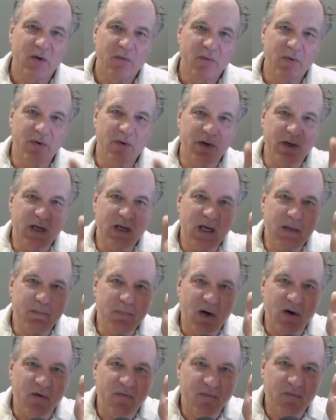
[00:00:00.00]
We're going to keep
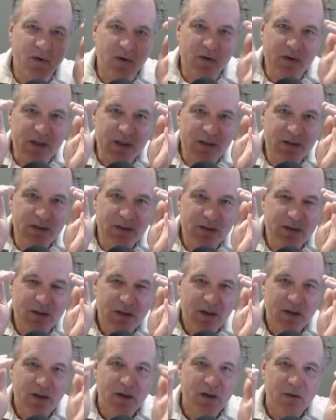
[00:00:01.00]
our focus.
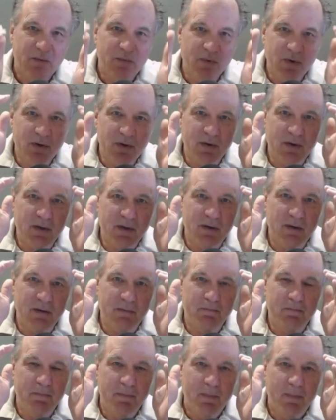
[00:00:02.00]
We're going to
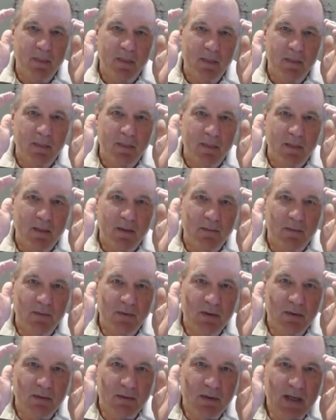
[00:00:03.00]

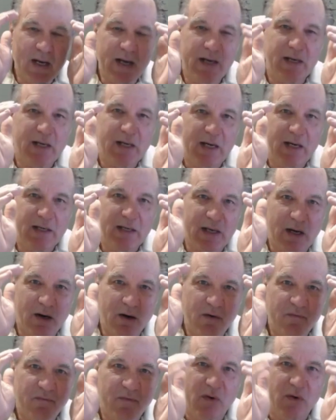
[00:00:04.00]
dedicate
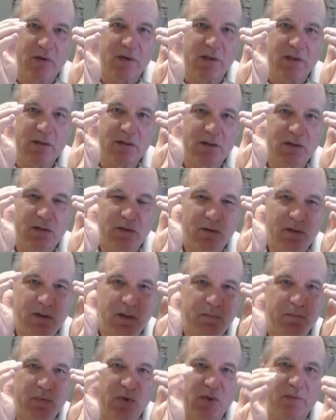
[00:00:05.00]
our focus to
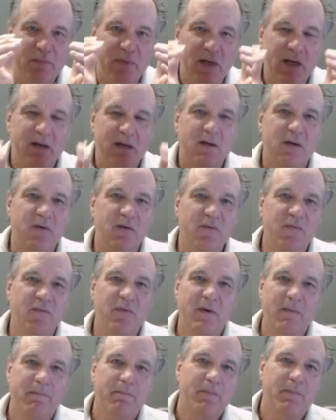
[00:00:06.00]
the perspective
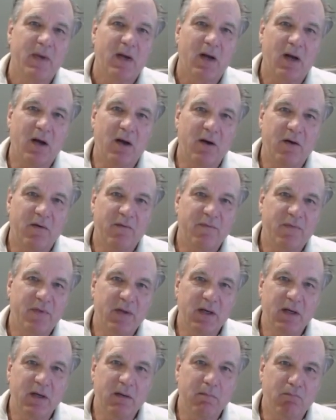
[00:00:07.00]
of
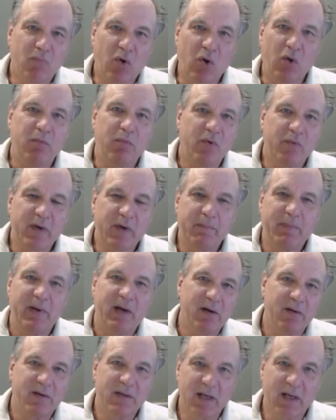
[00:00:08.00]
the mobile
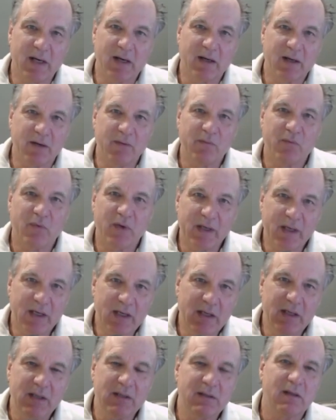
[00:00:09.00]
repair tech and what
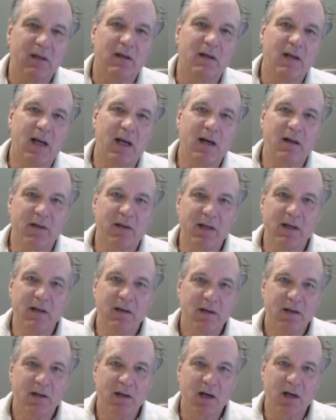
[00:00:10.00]
he's likely
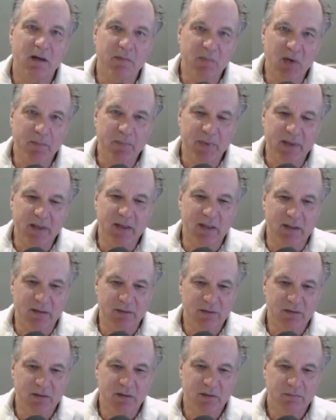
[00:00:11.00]
to come up
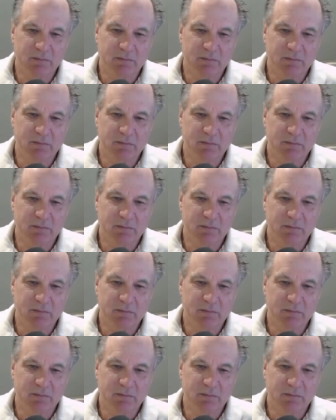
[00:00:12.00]
against.